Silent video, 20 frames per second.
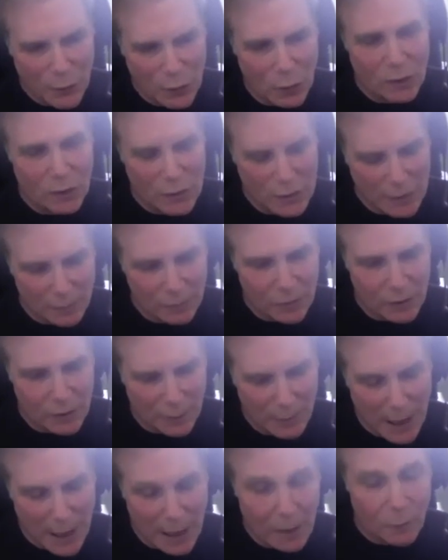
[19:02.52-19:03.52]
doing something
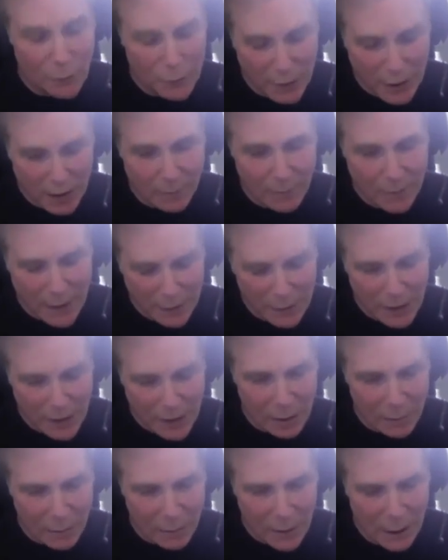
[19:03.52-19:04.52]
about it. We'll talk about that
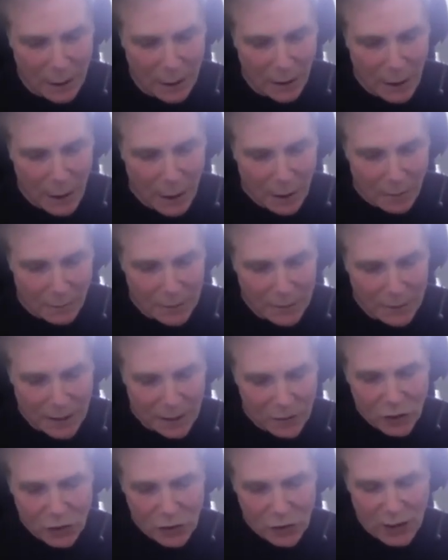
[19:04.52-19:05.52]
in a minute, but that
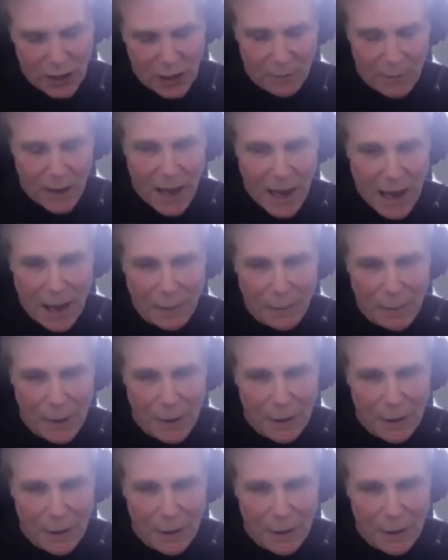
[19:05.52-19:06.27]
Shazam app